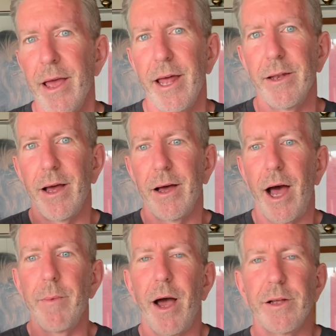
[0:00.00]
And
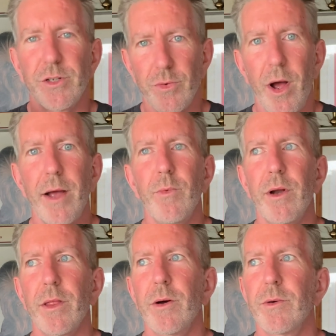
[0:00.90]
I tried
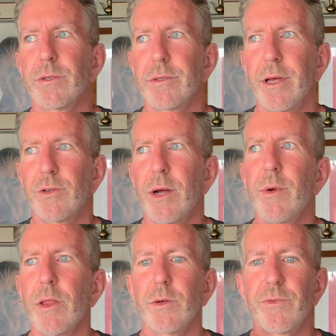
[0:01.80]
one of
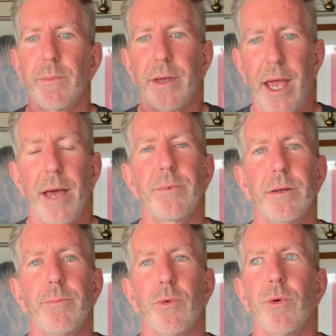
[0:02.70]
those from
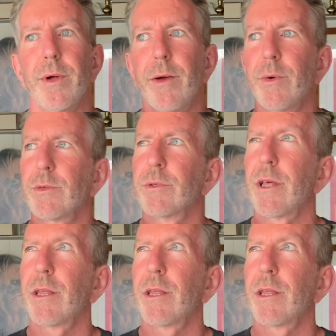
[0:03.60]
Camden Brewery, which was, I